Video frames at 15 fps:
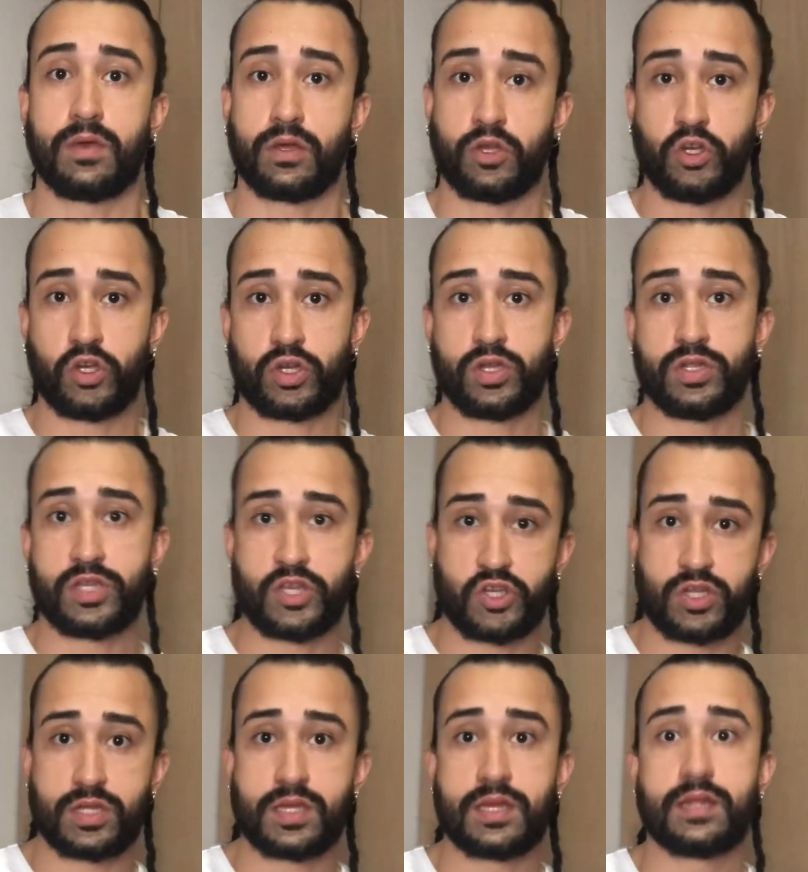good
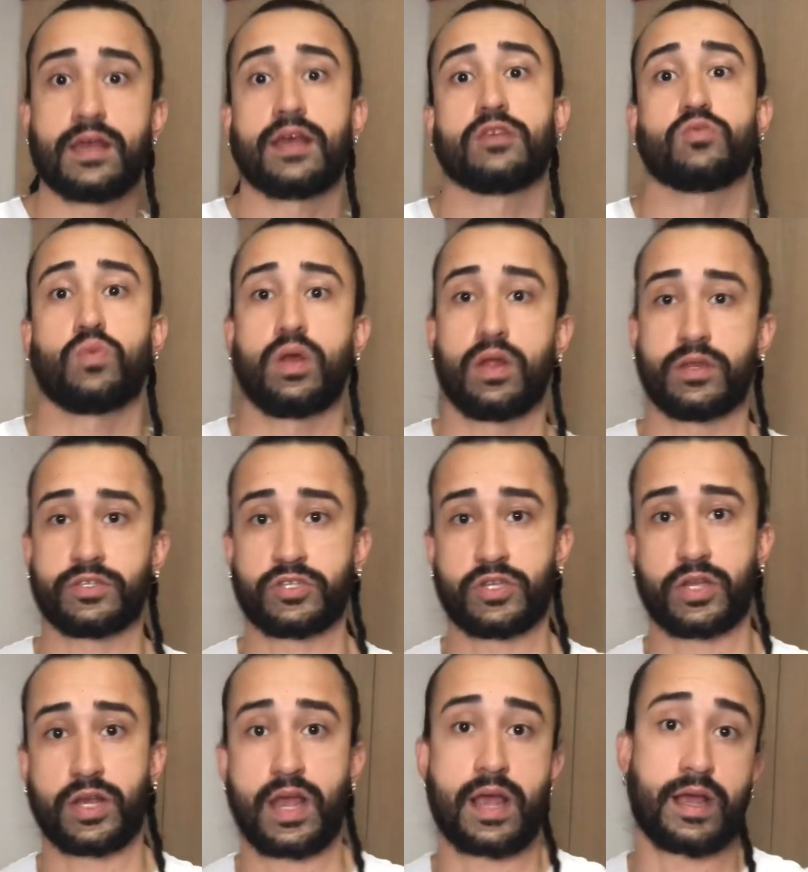conditioning as well as you're
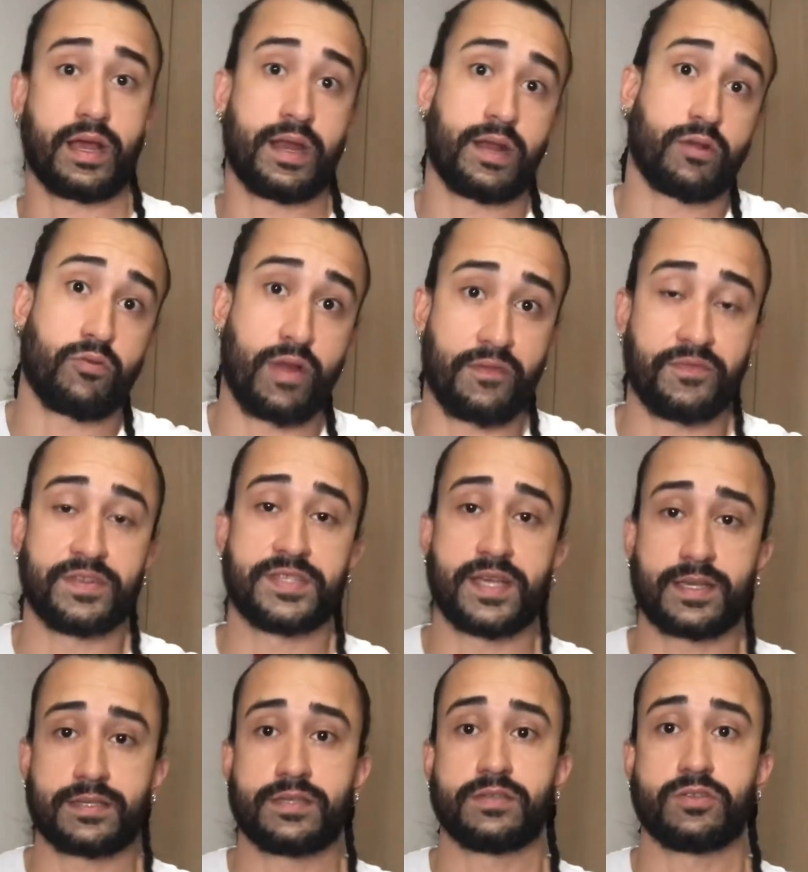gonna get a great
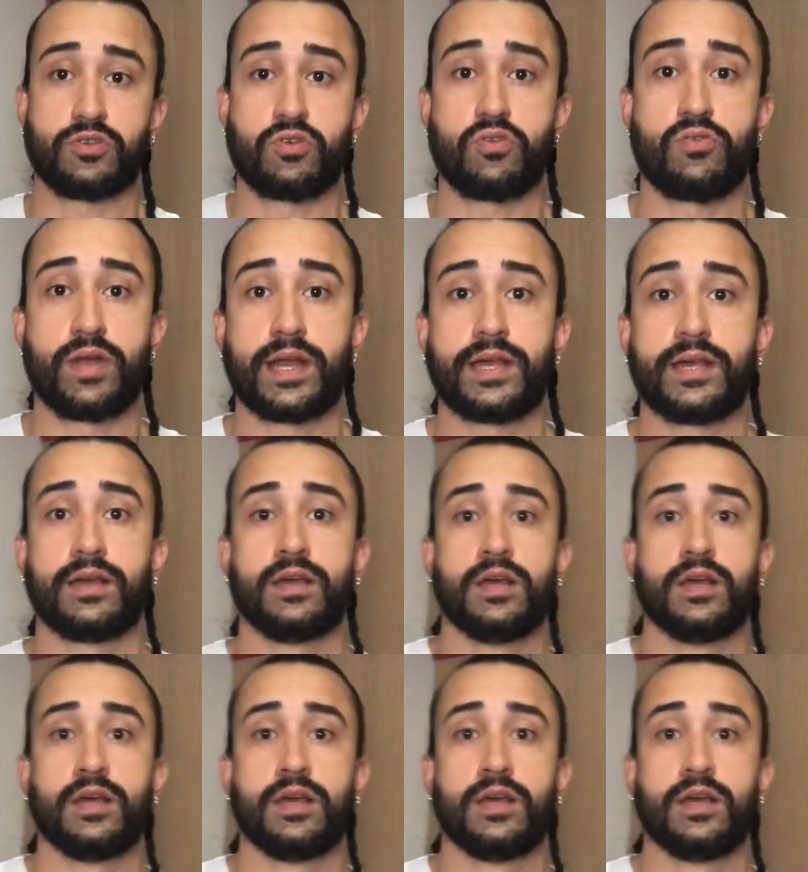physique since you're already